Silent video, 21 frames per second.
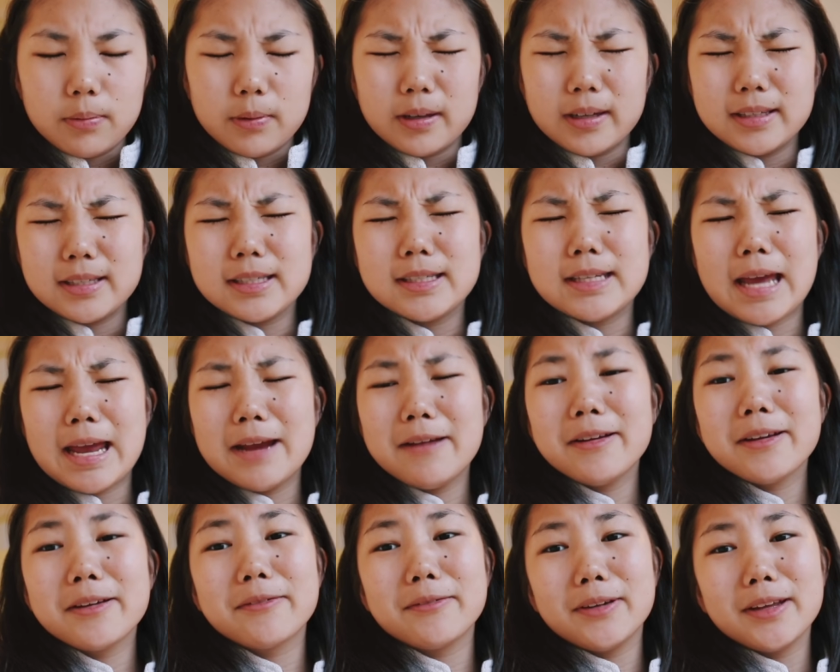But today
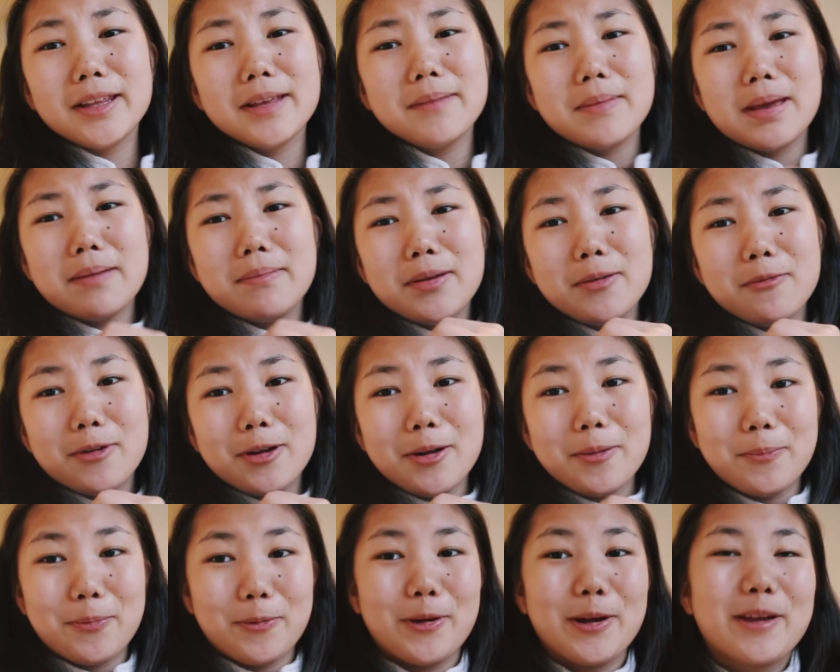it really made me want
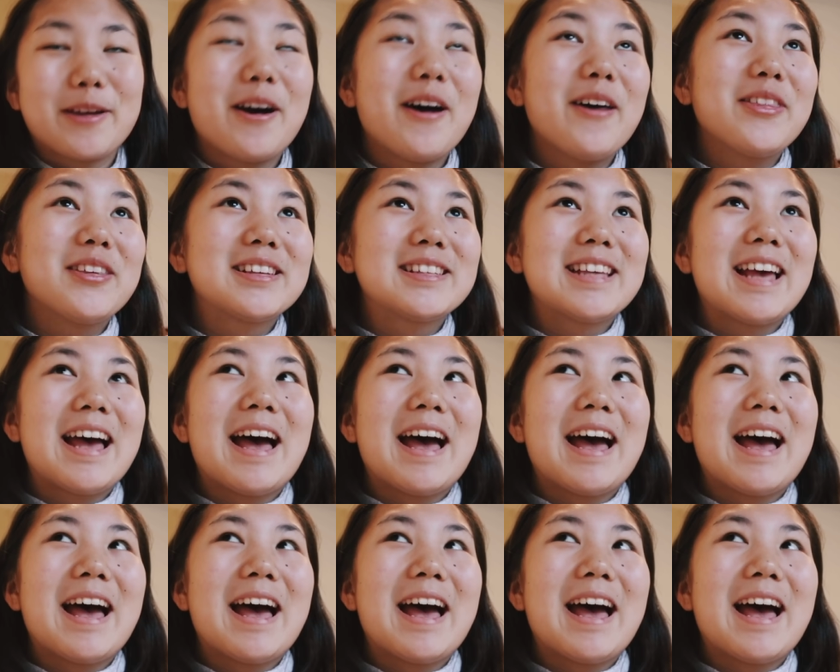to boycott this